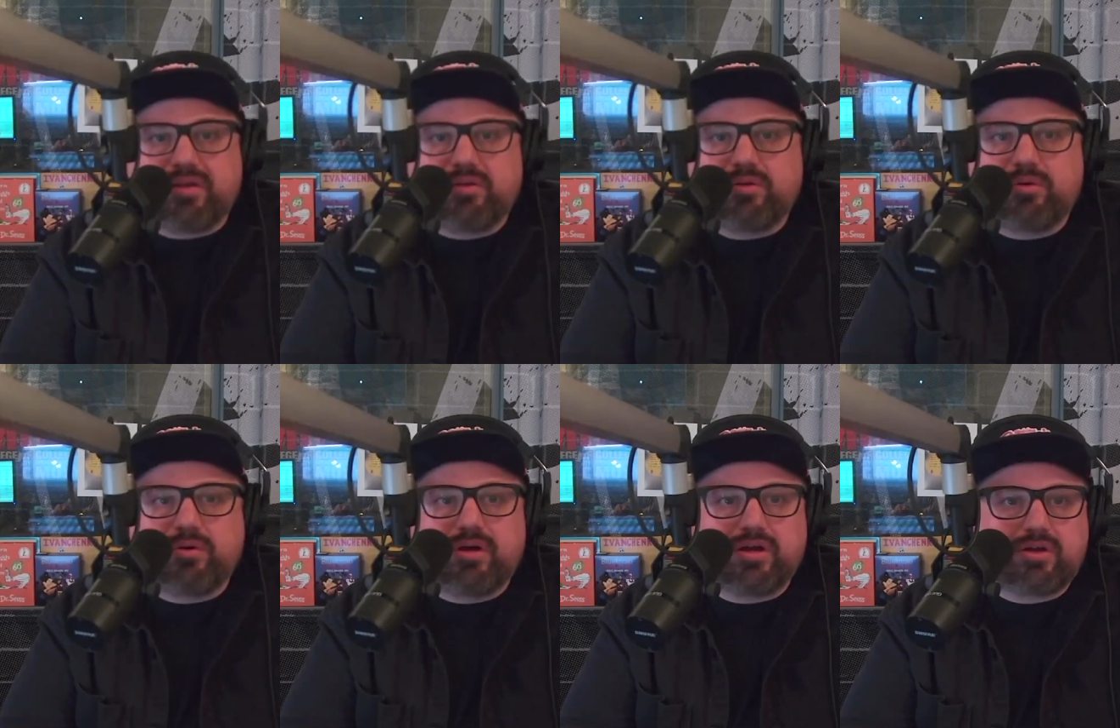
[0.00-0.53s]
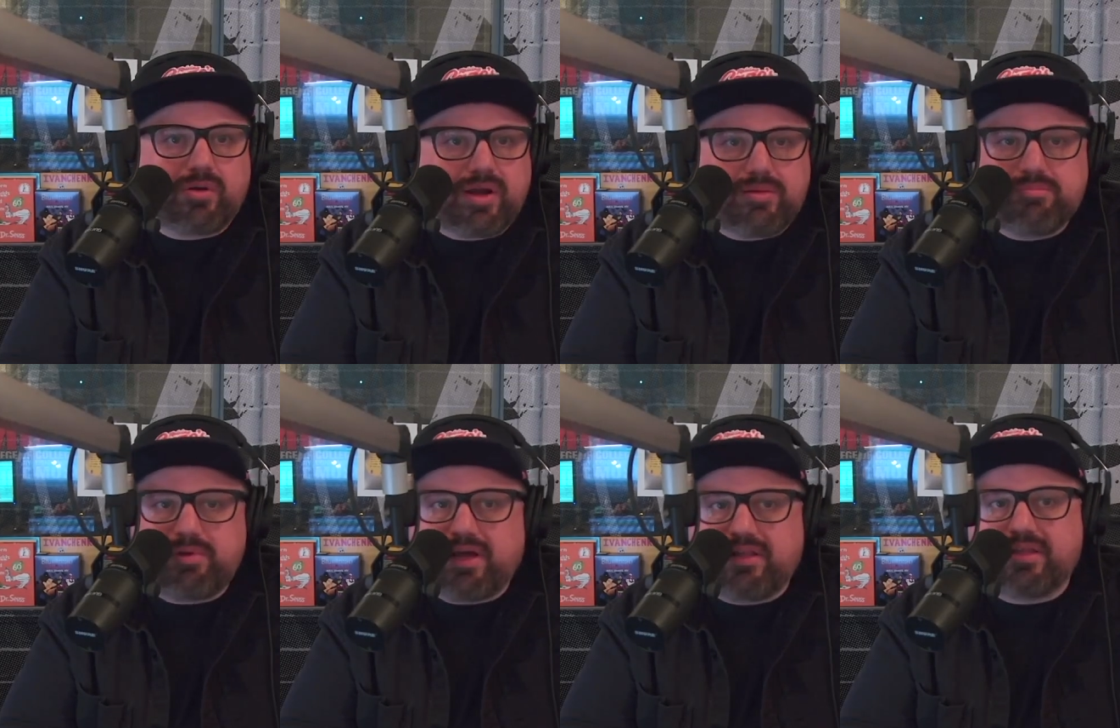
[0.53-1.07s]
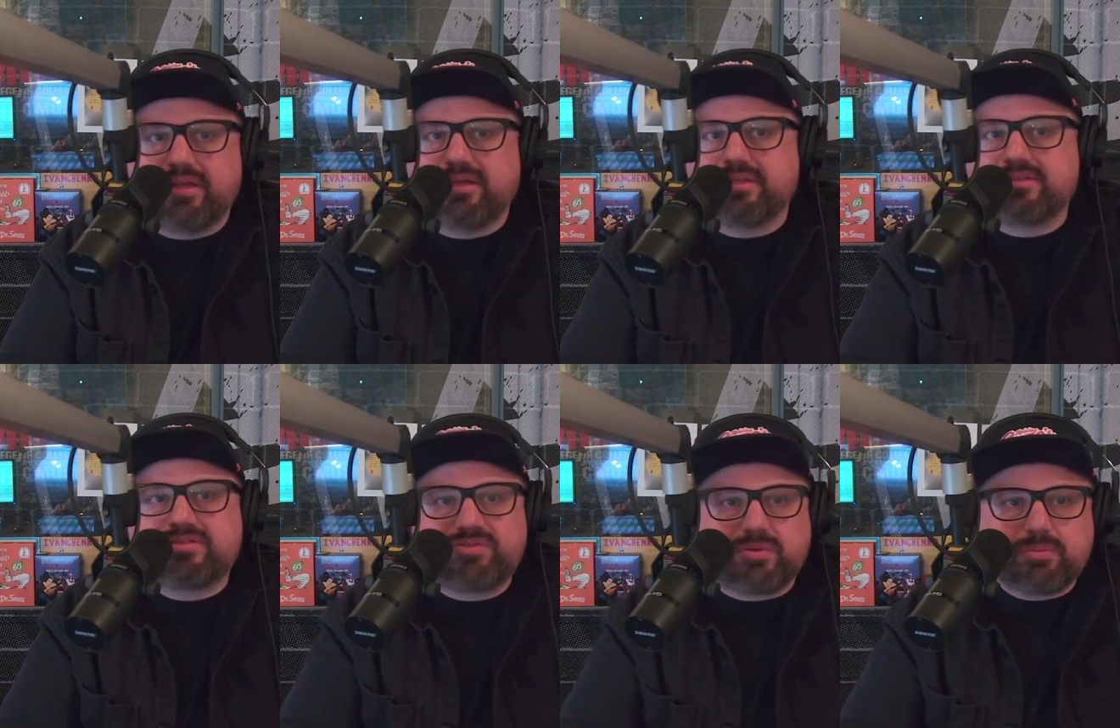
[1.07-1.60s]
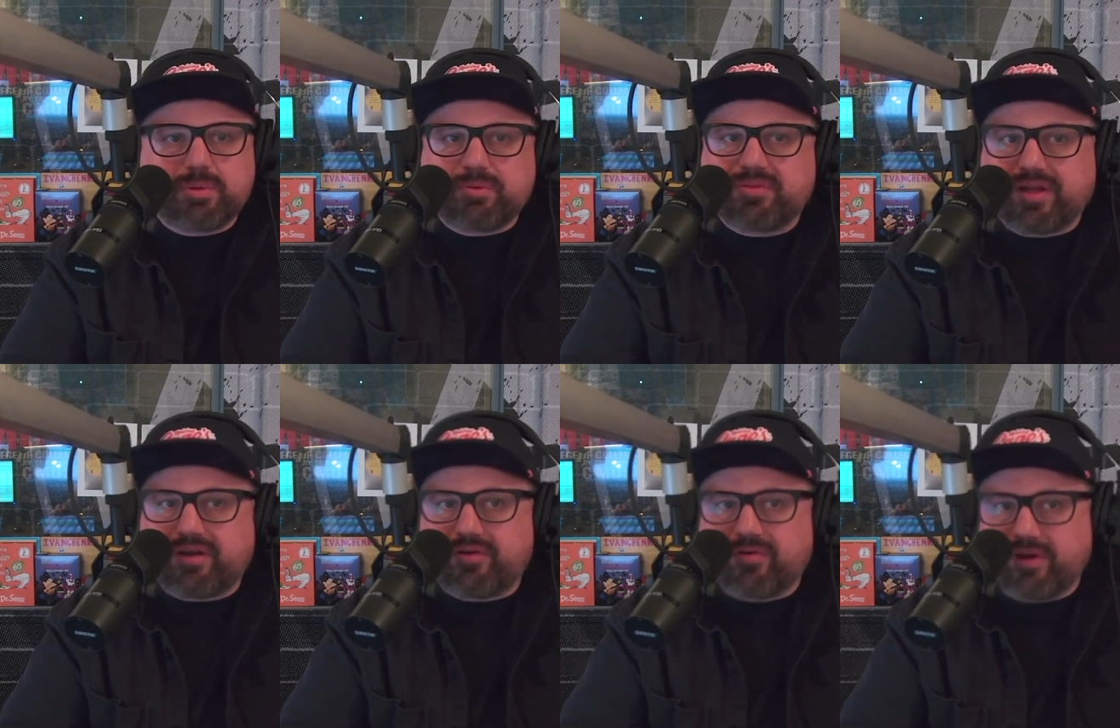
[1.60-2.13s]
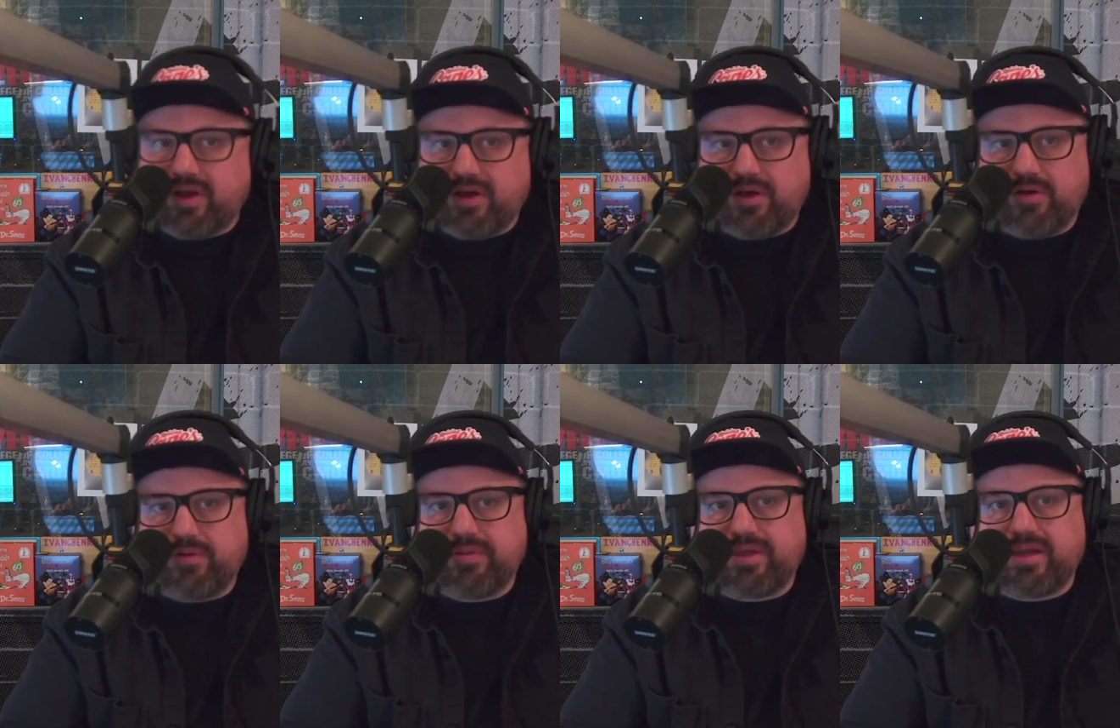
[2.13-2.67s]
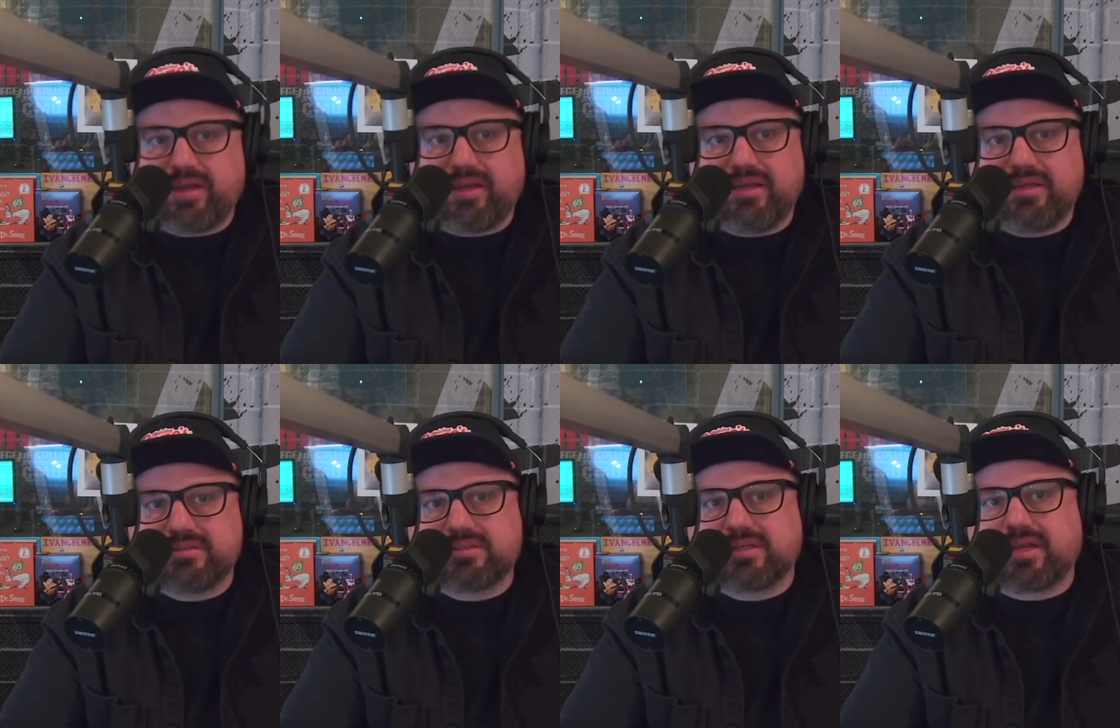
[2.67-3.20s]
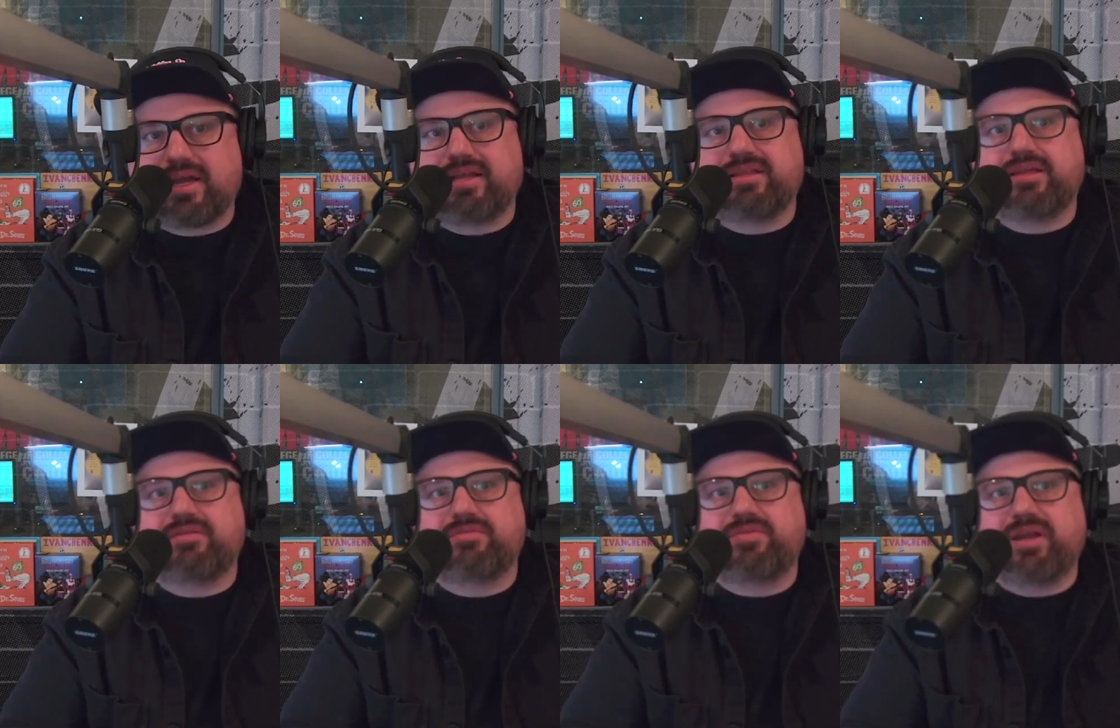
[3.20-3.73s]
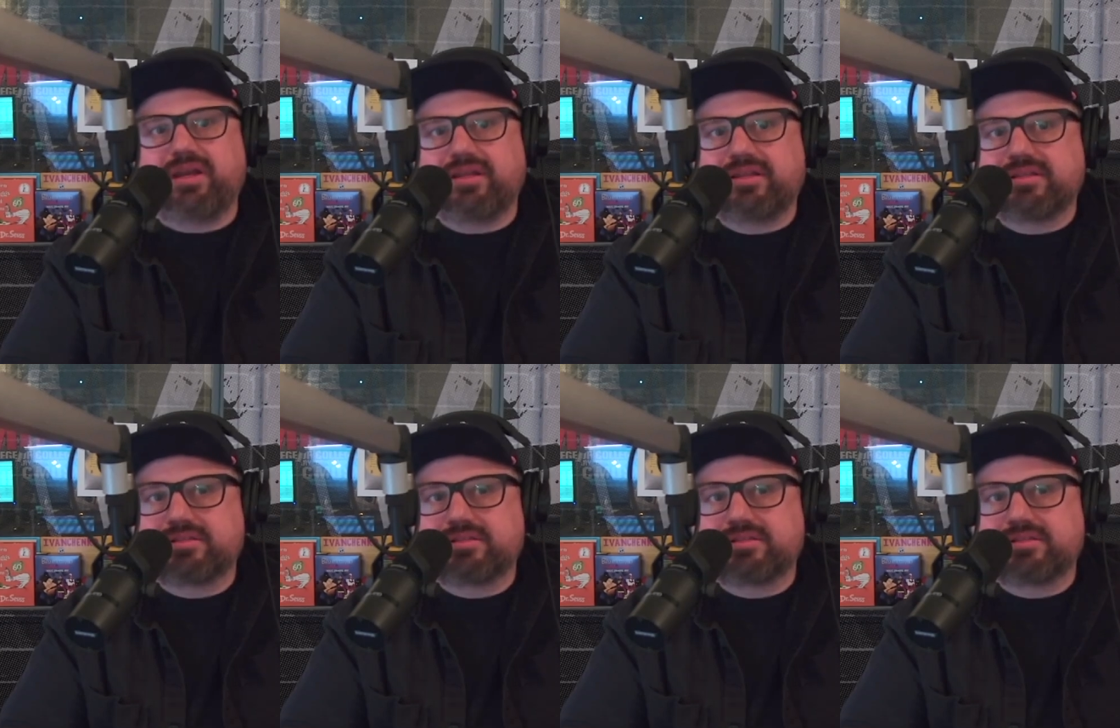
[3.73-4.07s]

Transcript: who uh, Graham Bell is for people that don't know, that he is the guy that invented the